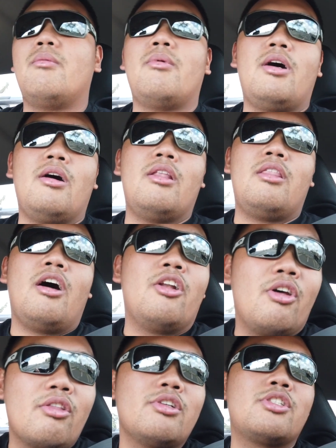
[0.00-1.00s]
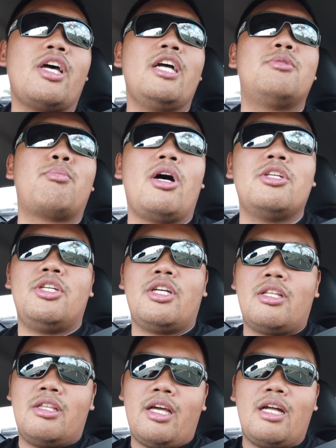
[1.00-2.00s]
another side
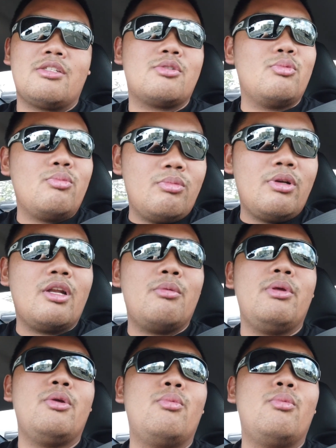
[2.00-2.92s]
project that's gonna be,